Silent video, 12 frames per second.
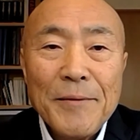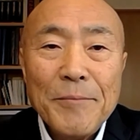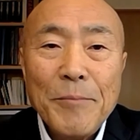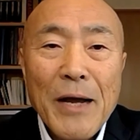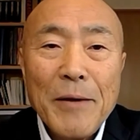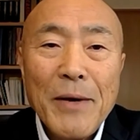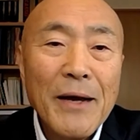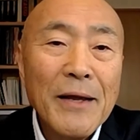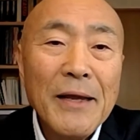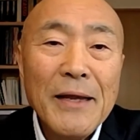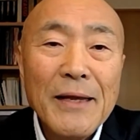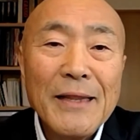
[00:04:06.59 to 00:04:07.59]
By
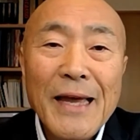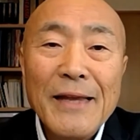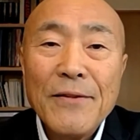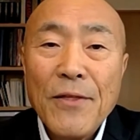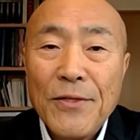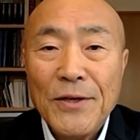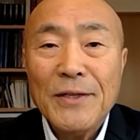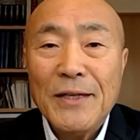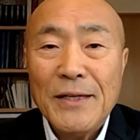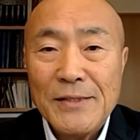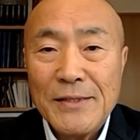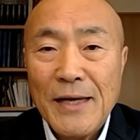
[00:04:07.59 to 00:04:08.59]
my late 30s,